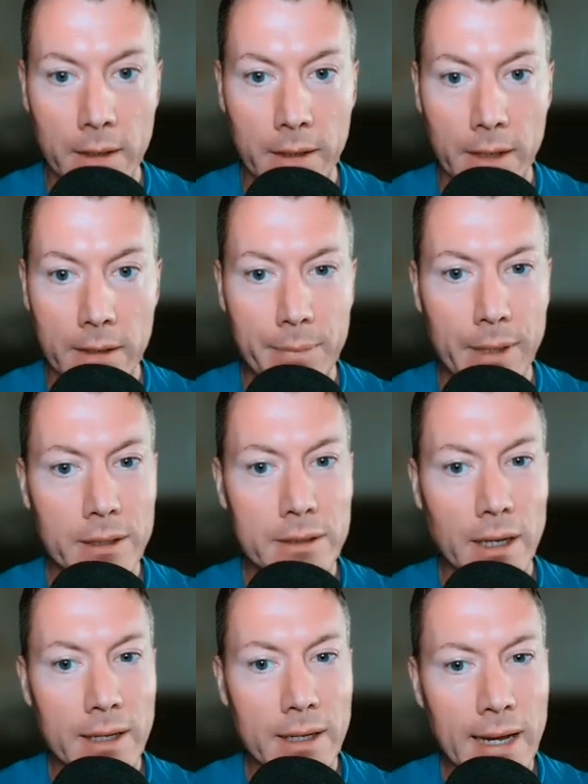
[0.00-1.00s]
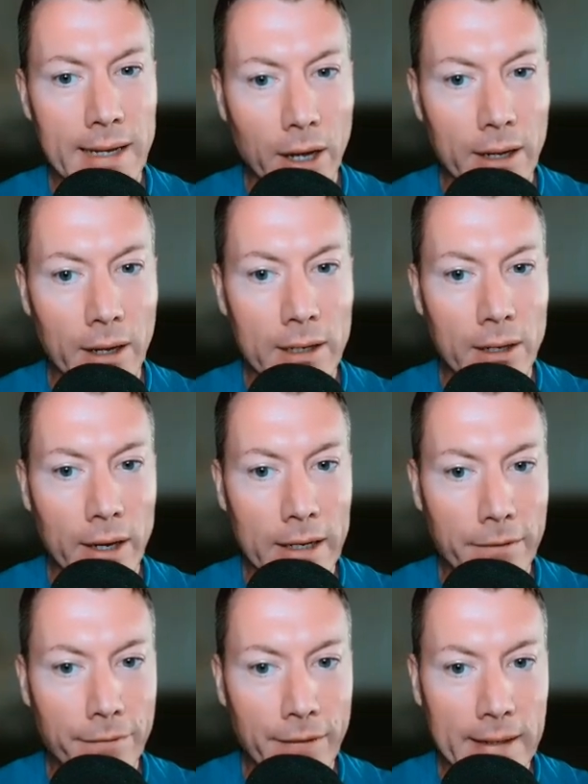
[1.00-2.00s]
because again, I like
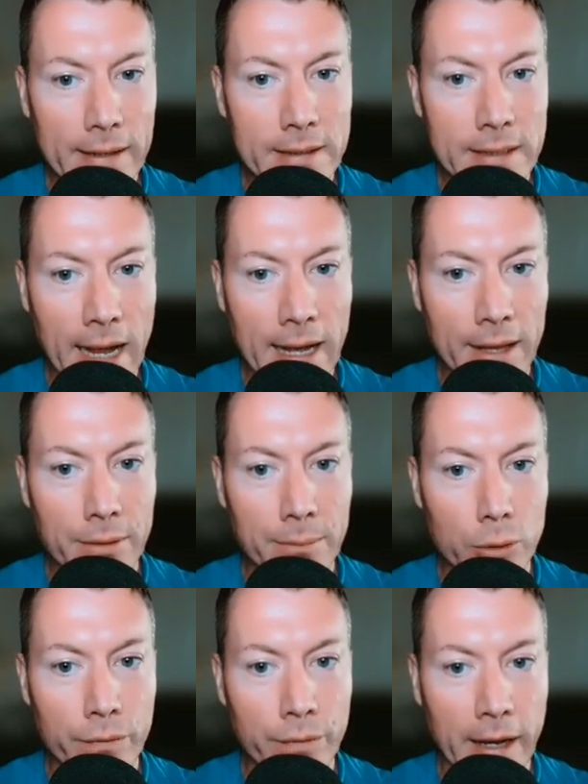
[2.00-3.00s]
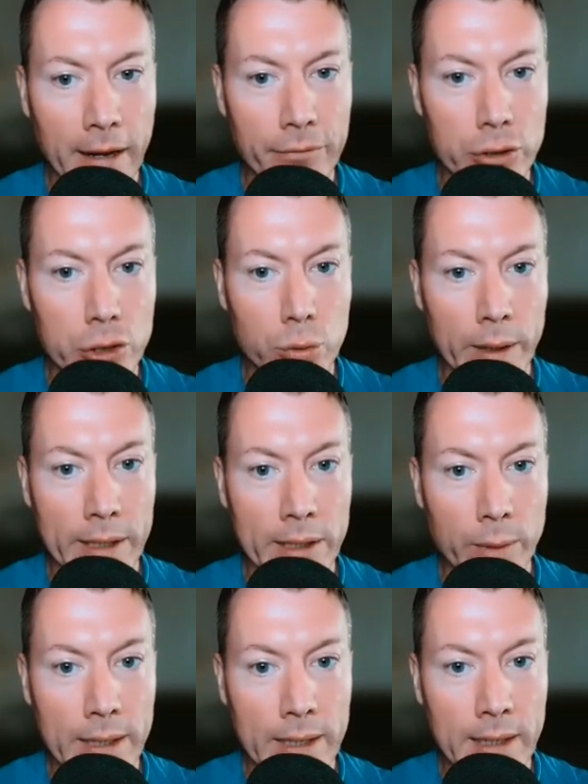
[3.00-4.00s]
the fact that it's at the moving average 20.
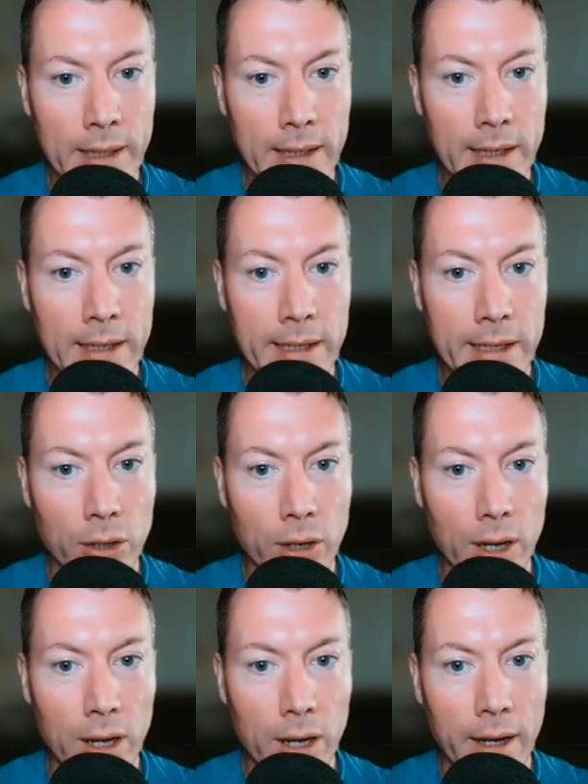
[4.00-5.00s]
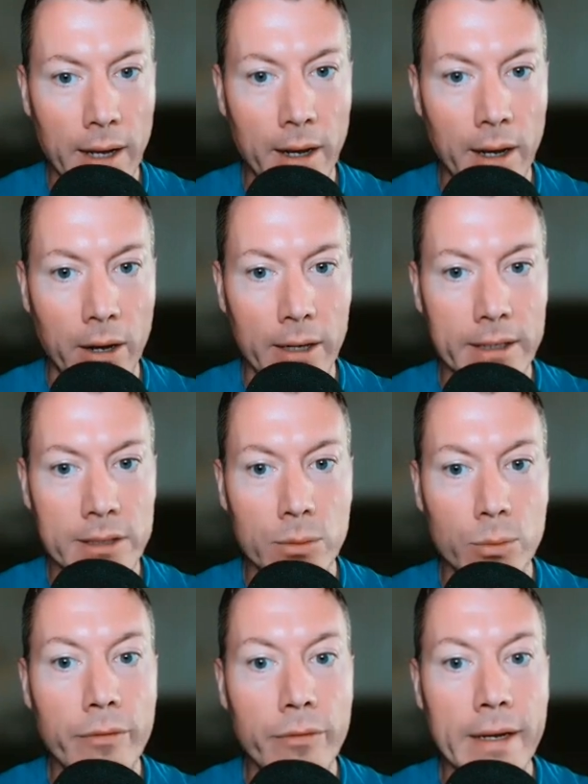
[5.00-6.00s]
We've clearly got higher highs and
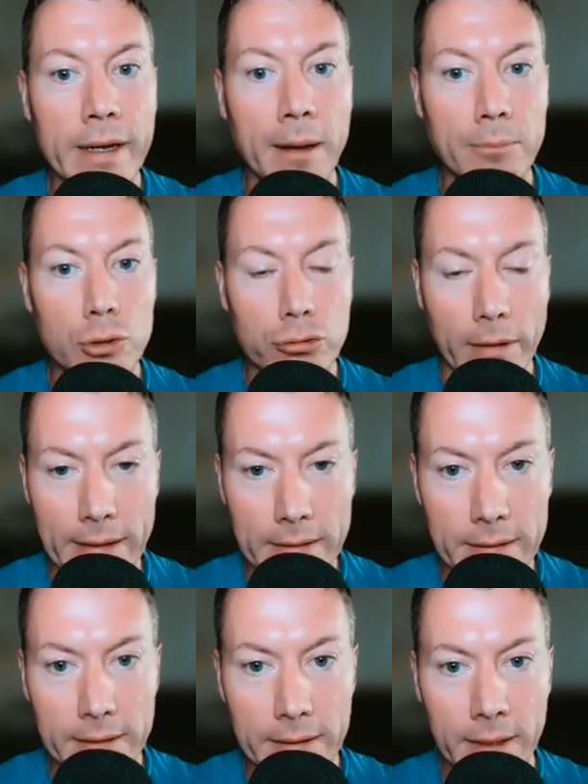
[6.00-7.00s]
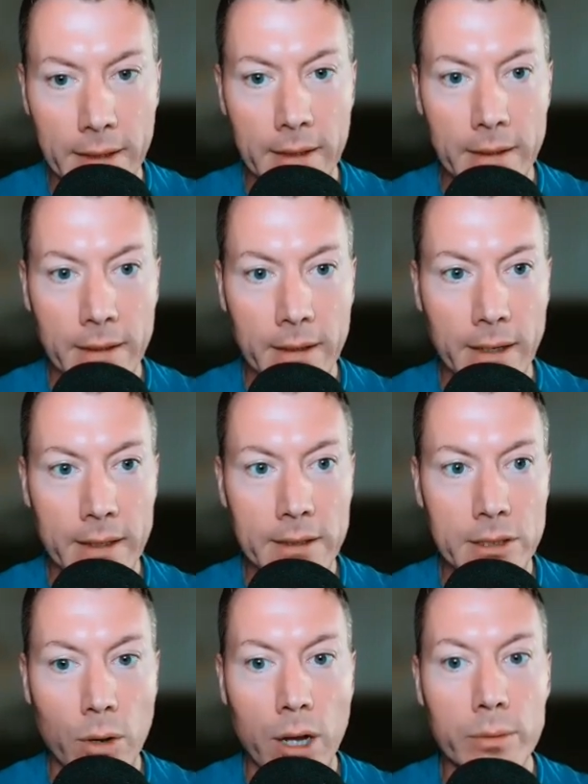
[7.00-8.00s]
we're in an uptrend, okay?
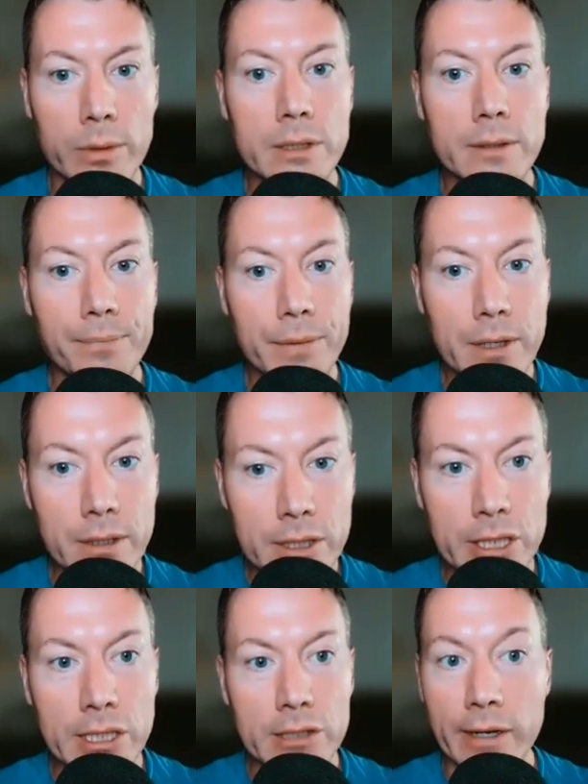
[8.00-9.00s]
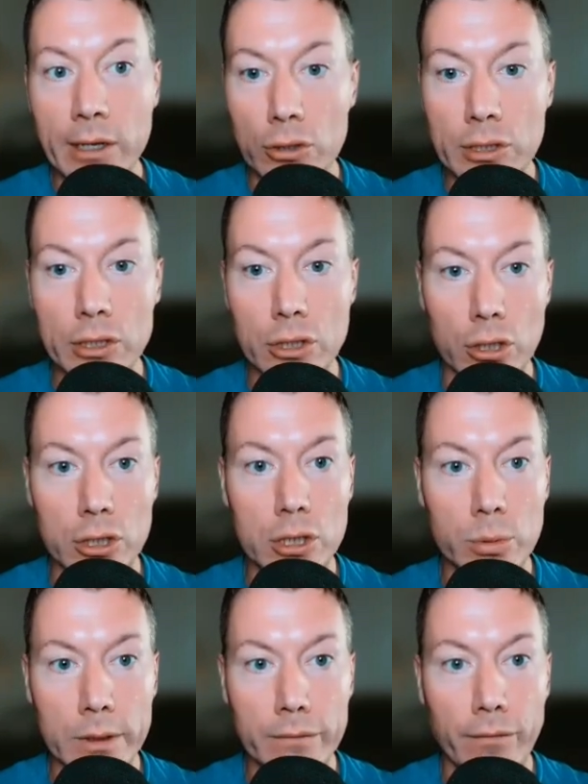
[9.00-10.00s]
So I was considering Aussie dollar
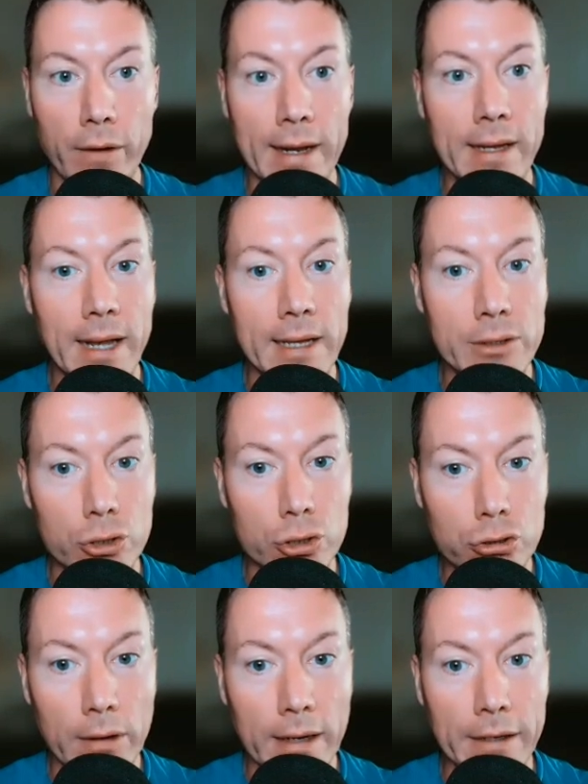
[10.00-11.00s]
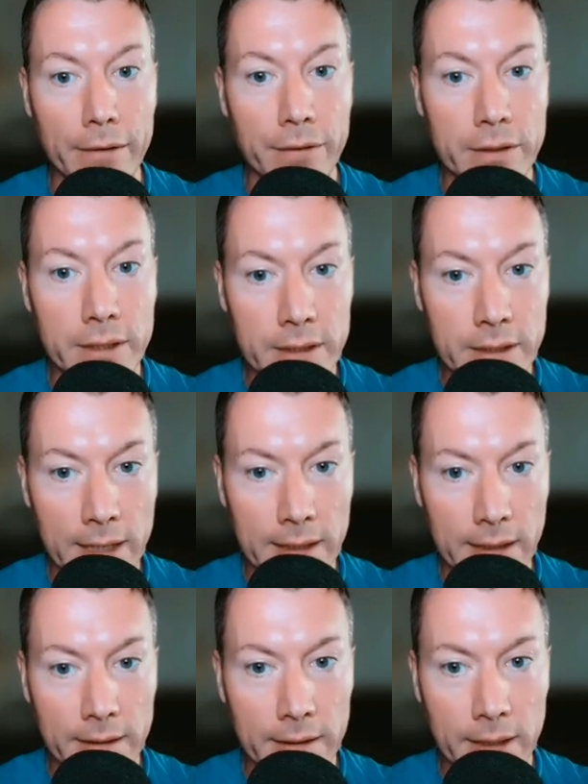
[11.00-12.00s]
Swiss franc as a trade for
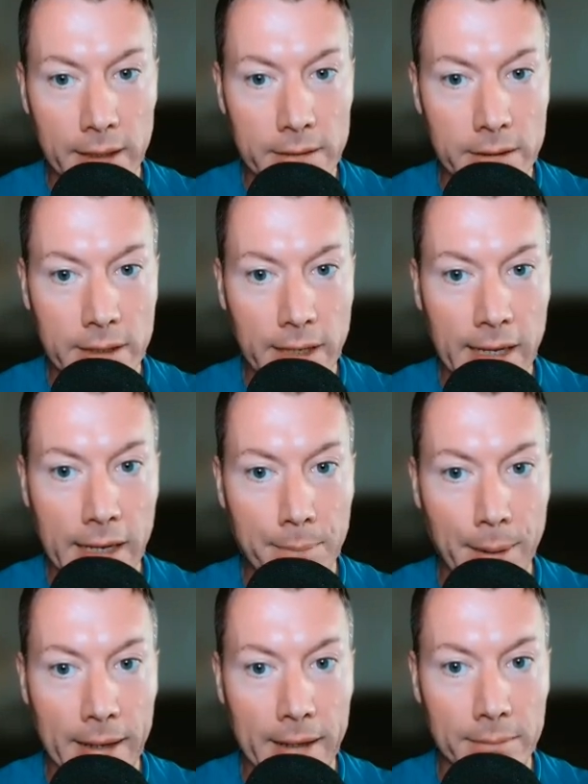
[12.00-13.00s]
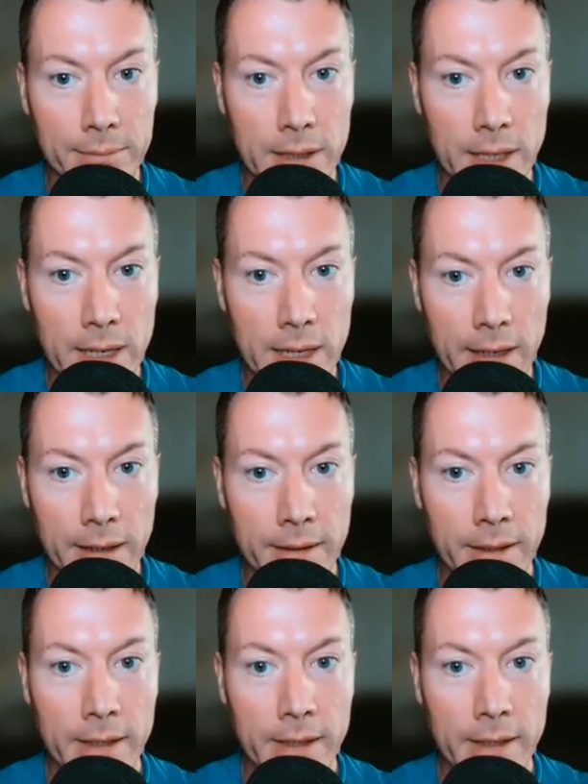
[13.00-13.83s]
today, yeah, to take it back up to here.